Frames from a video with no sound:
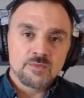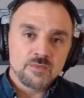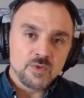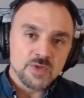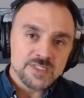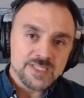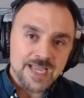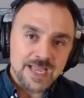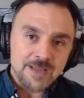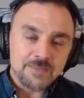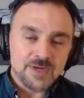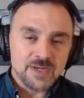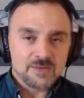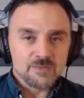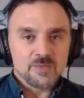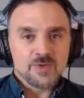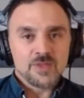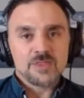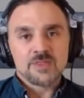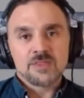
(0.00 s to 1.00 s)
what's
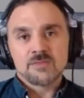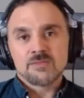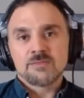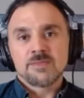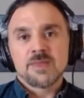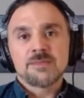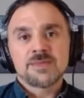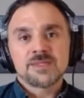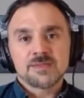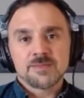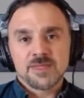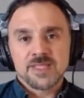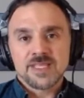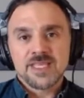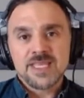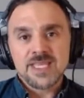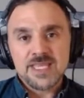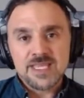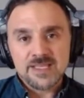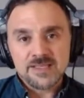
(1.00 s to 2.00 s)
happening with maybe some of the
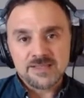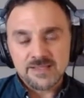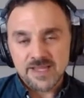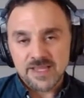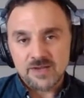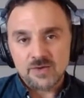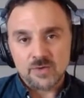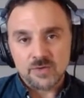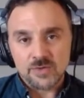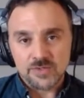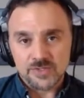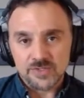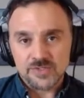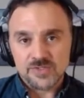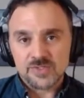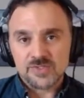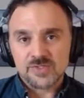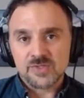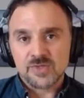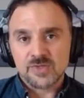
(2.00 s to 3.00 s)
key stakeholders.
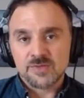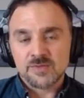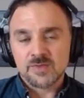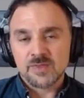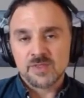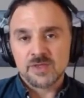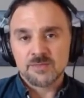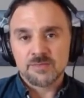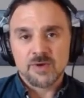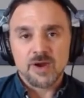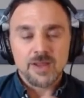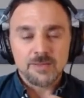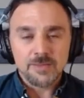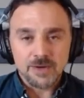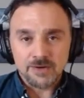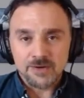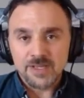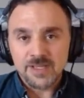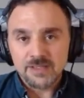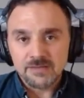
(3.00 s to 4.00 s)
So the
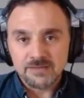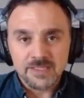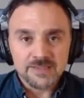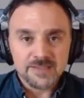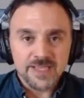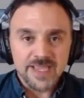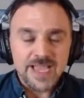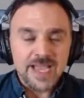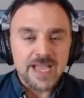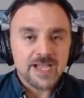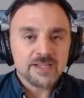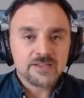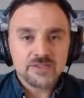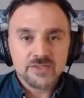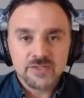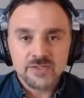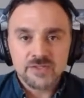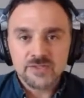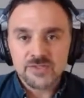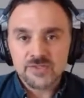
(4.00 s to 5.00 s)
primary, let's say,
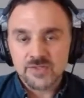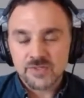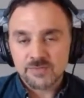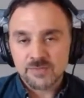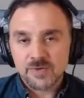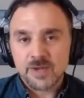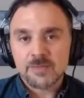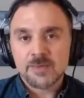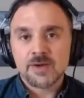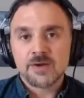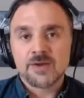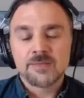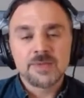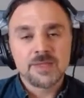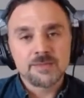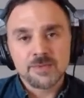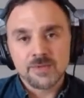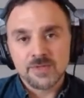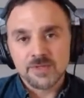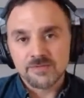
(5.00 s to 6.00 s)
actors or the primary
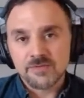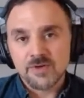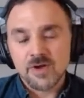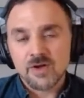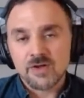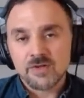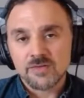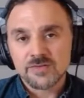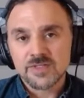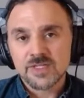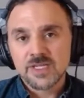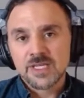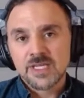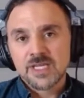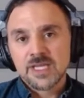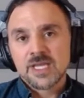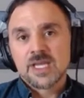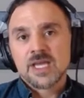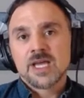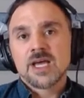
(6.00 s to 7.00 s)
people involved.
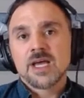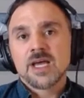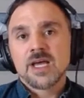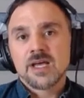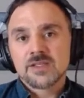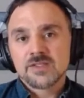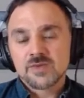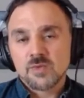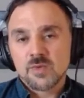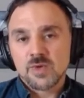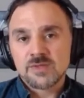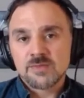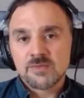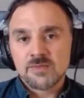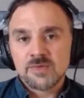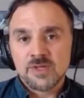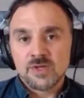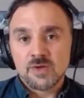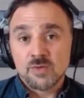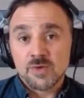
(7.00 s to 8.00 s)
So what
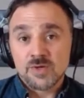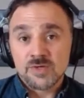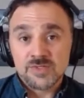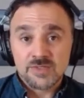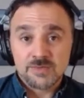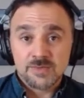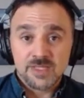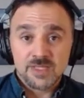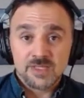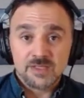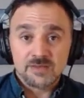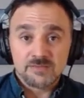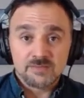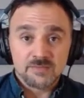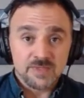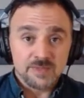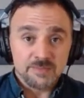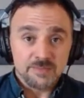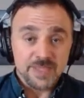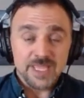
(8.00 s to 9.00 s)
are some of the
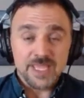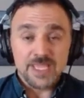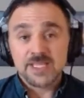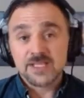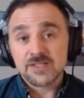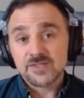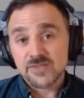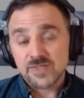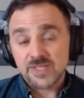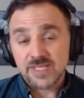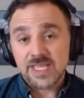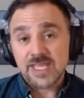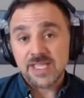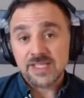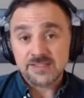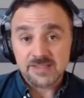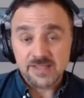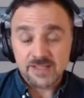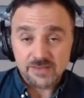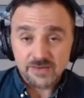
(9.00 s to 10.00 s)
pains or the
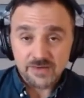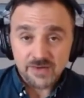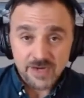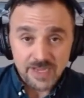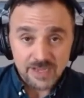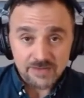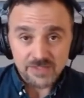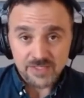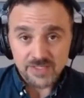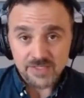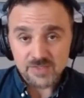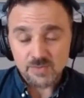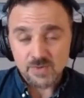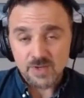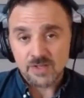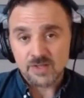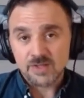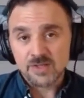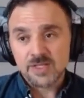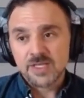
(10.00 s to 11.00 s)
gains that they're having as
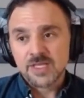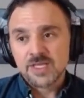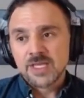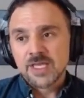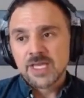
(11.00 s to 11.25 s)
well?